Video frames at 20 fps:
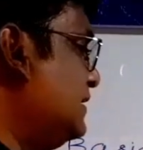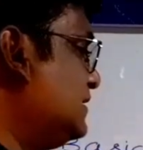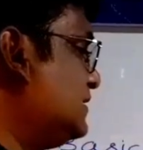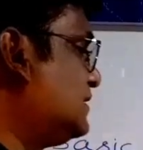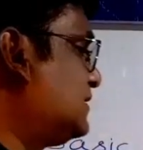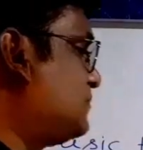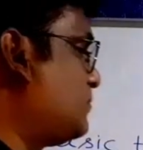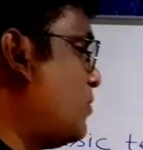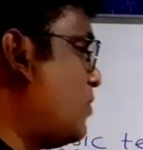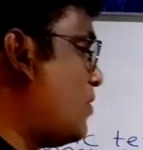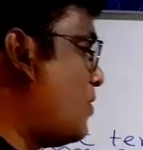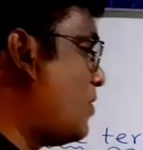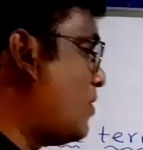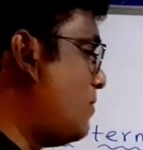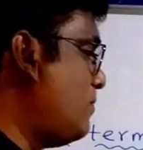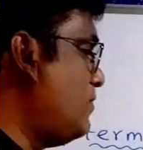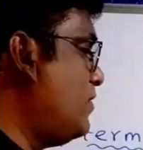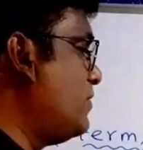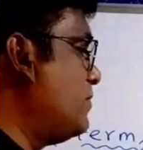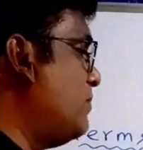is
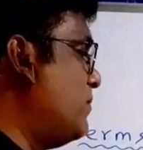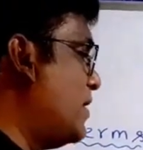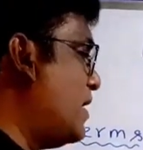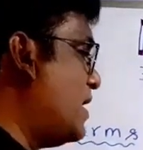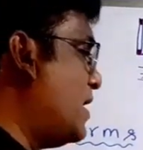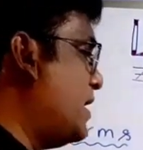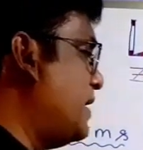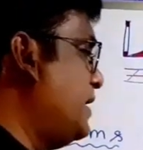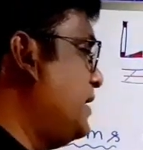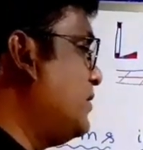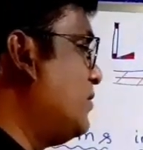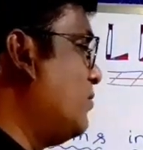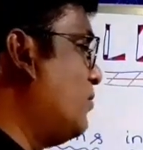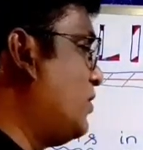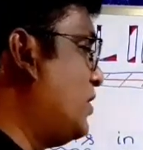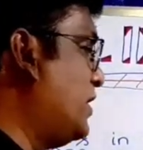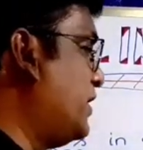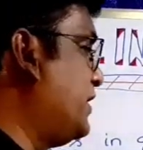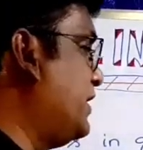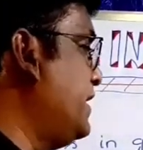formed by
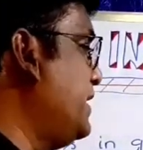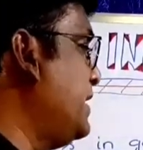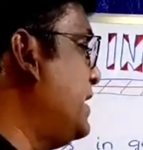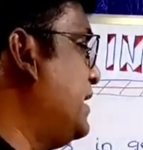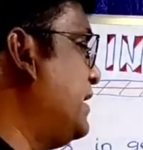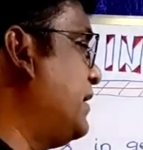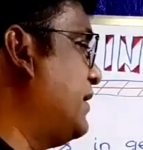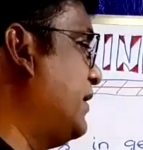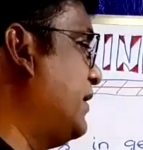rotating a